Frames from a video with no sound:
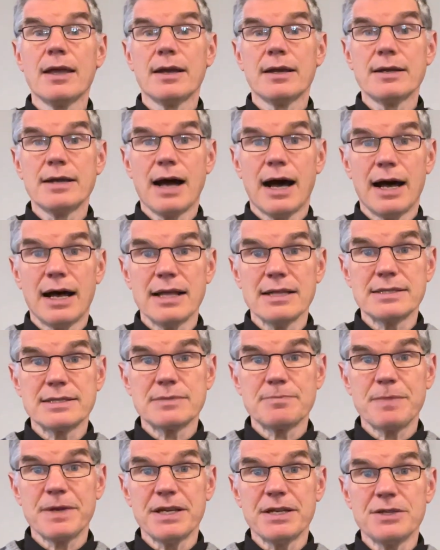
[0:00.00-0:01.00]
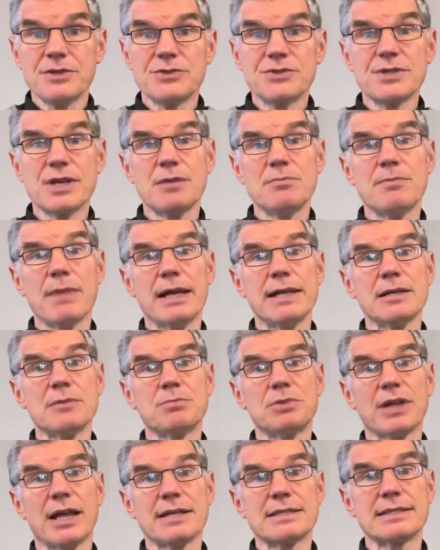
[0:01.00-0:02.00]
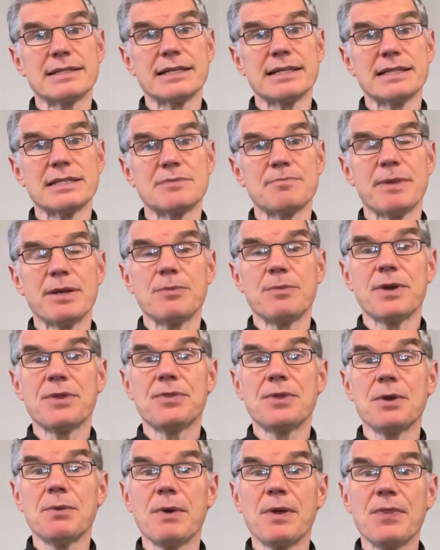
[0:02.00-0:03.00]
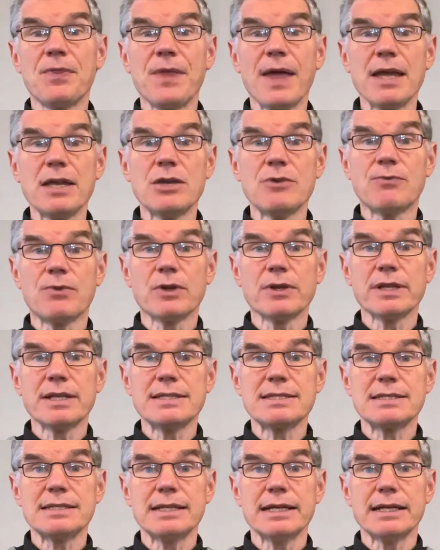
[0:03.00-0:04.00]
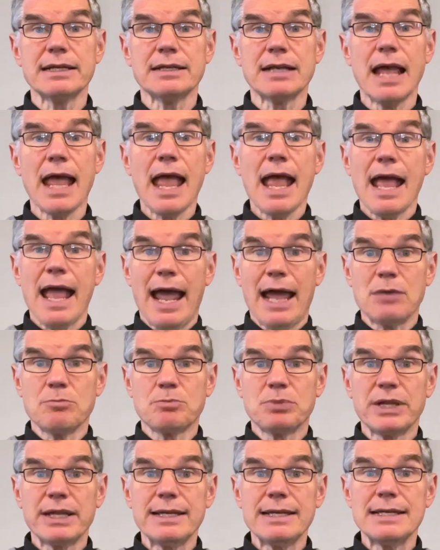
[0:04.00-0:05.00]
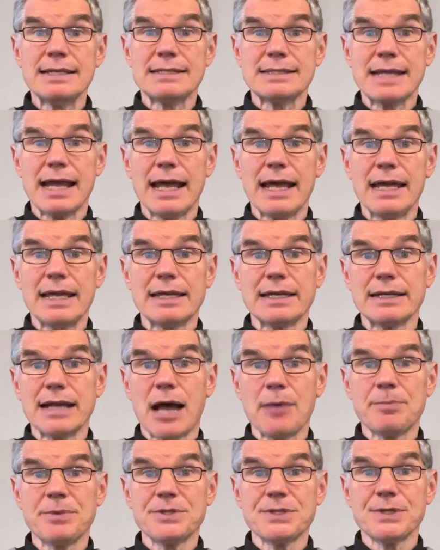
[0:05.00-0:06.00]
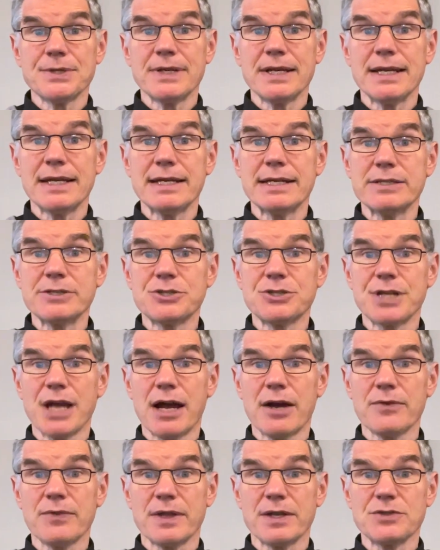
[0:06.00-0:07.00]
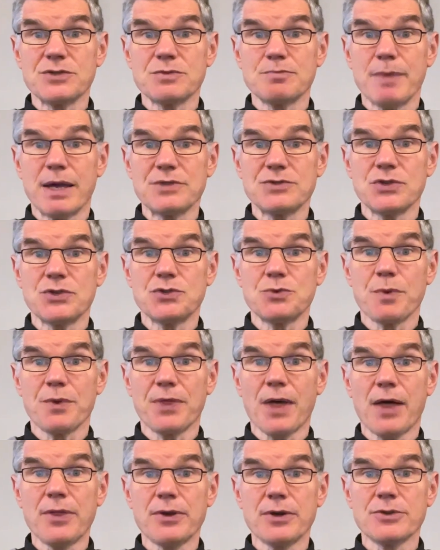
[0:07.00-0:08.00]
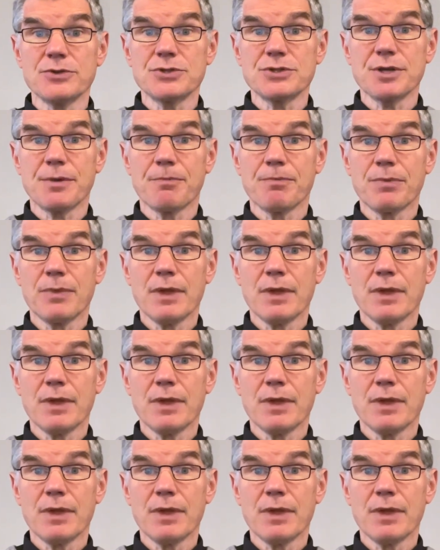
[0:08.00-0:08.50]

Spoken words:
God's peace and many blessings be with you, and thank you for listening. And please take an opportunity to share this message with others.